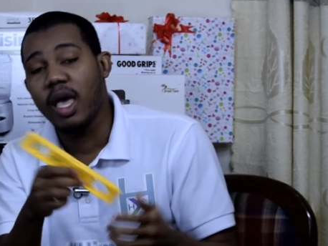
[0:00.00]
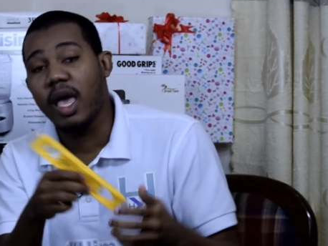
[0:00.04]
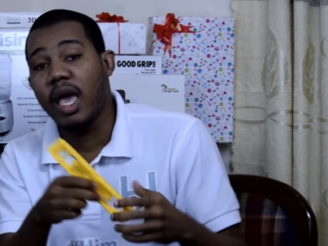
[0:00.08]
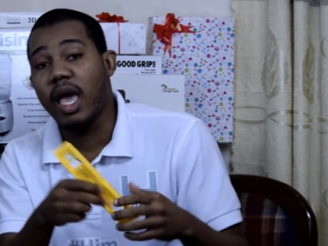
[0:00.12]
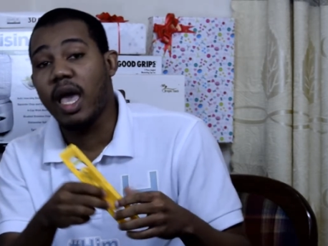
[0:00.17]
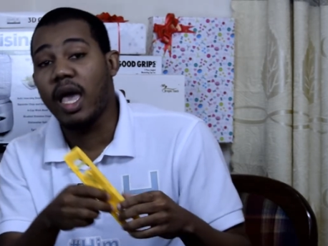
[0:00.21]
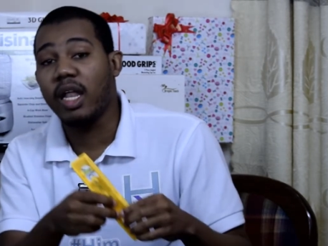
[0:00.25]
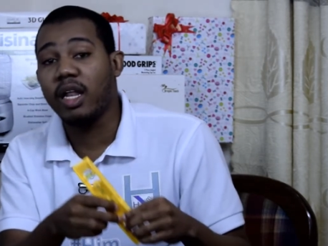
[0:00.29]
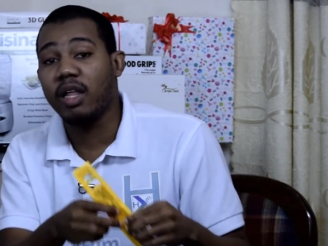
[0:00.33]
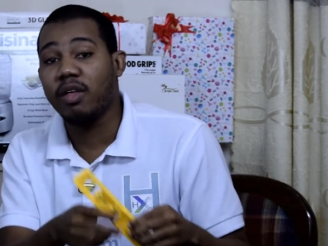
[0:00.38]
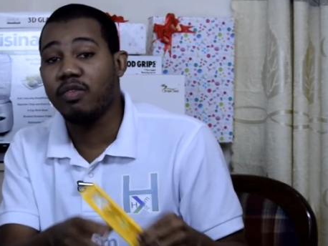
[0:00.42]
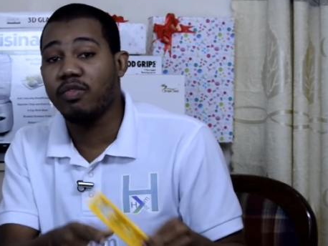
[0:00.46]

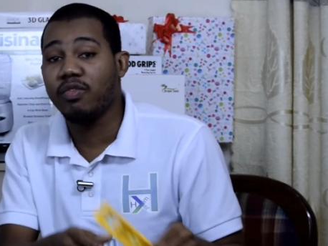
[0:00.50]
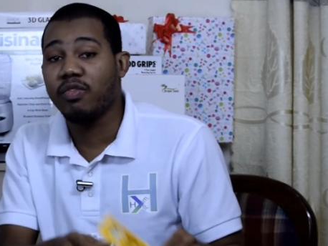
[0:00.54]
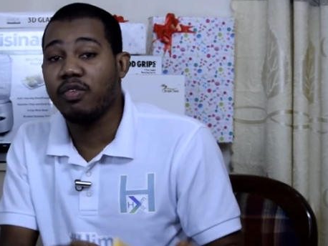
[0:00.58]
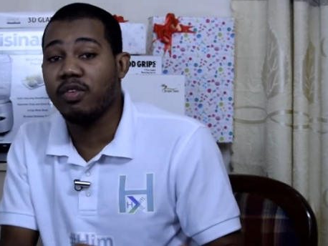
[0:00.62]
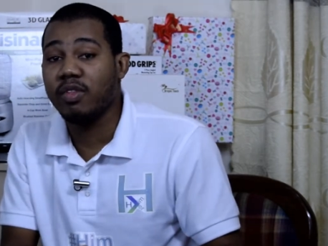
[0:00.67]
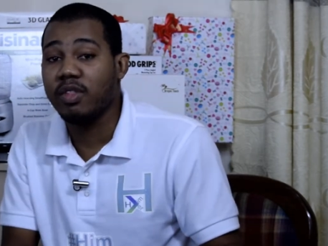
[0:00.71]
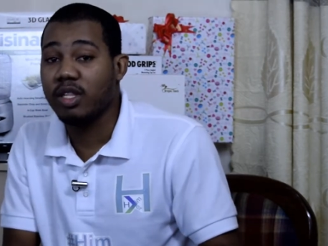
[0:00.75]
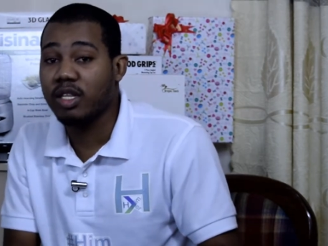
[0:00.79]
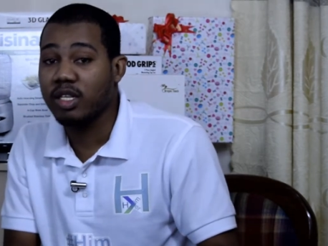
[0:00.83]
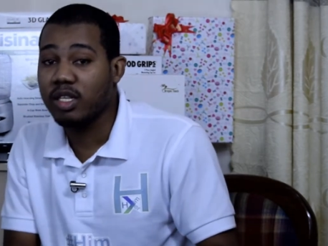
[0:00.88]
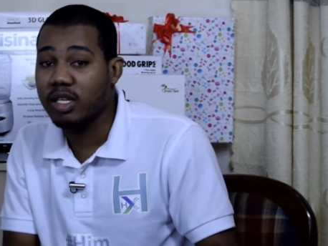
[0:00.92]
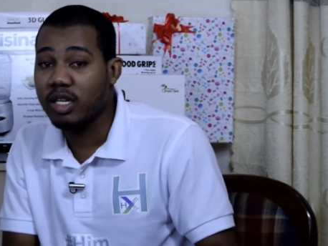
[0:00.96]
And if
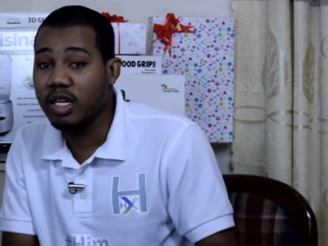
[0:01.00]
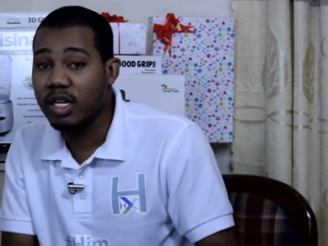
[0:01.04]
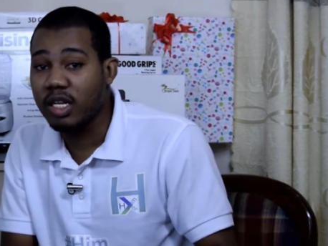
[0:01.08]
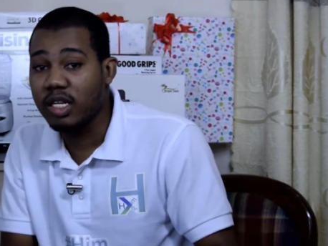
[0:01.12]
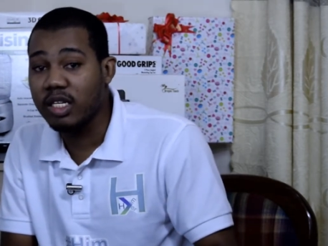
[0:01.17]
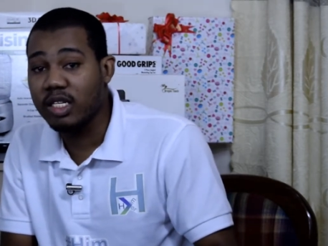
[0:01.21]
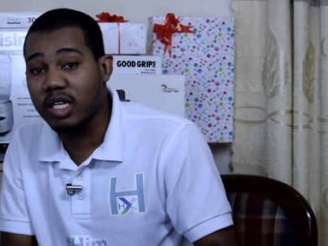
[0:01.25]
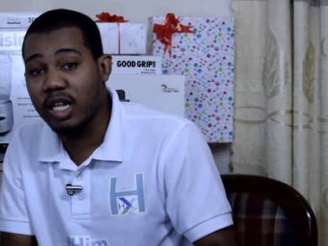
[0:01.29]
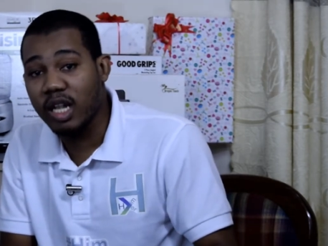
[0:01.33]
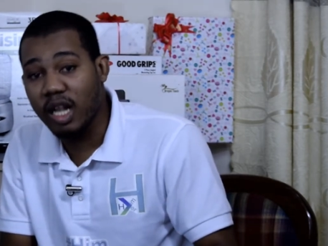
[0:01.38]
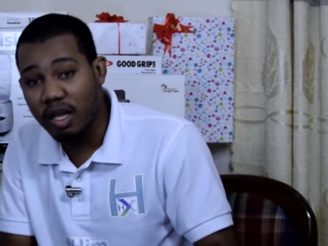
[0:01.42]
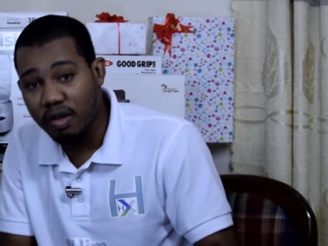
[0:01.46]
the screen
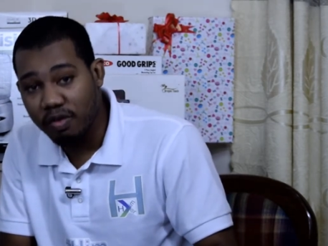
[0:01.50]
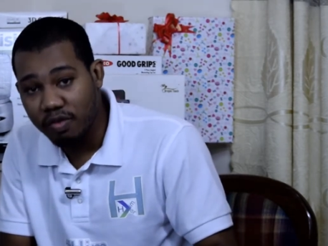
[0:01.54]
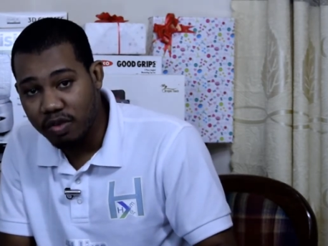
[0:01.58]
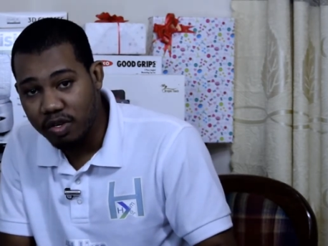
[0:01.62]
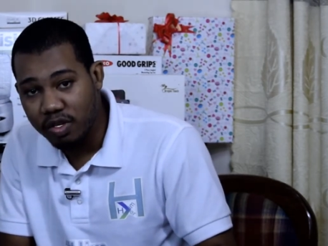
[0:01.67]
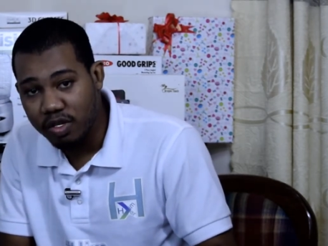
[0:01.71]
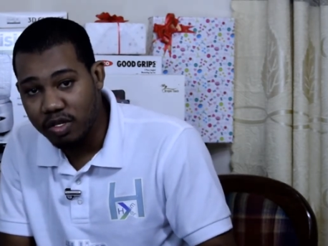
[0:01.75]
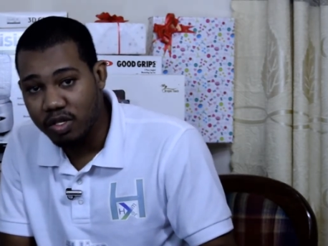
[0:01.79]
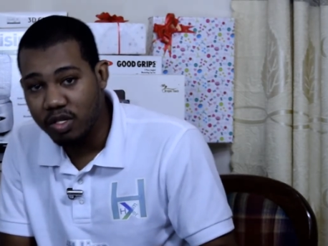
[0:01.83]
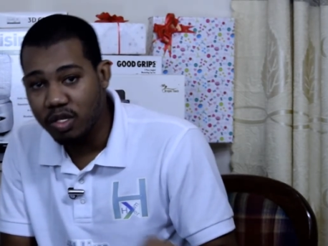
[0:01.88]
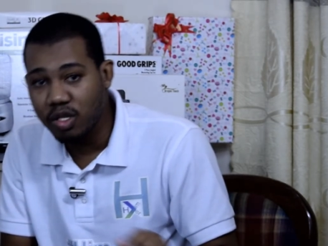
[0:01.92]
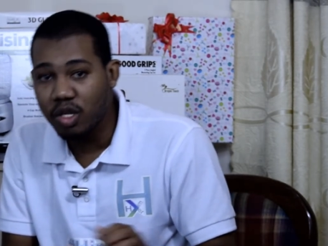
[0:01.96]
is
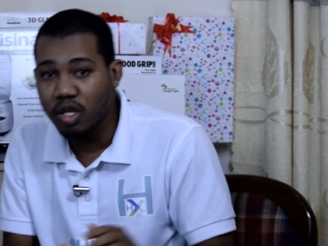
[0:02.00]
level,